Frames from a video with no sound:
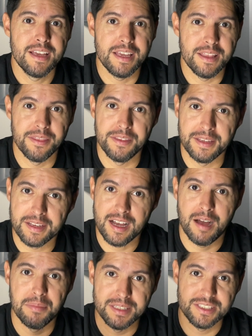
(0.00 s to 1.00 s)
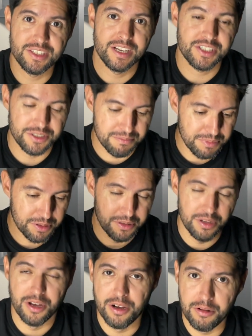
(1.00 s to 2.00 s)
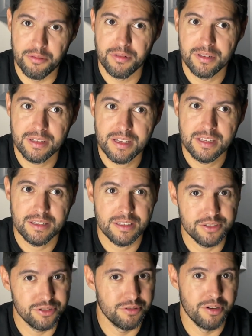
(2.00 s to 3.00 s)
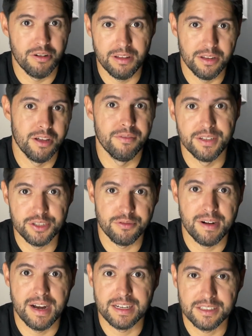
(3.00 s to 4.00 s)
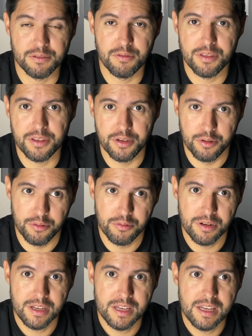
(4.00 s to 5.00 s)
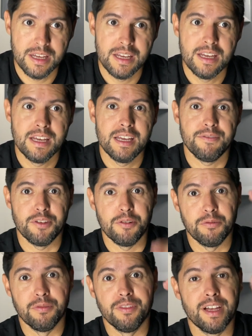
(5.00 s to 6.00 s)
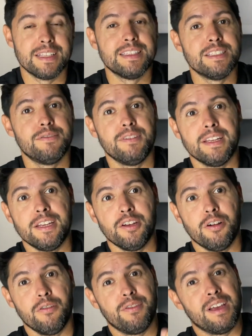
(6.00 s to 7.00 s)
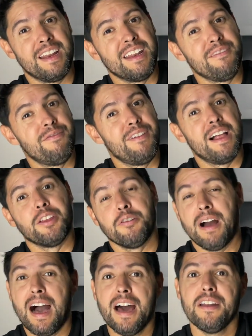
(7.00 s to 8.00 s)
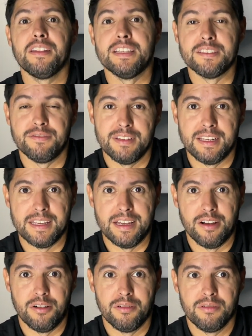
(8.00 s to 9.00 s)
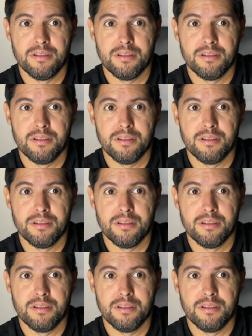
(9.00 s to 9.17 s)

in the comments section below. As you know, I love interacting with you. If you like this video, if you got any value out of this video,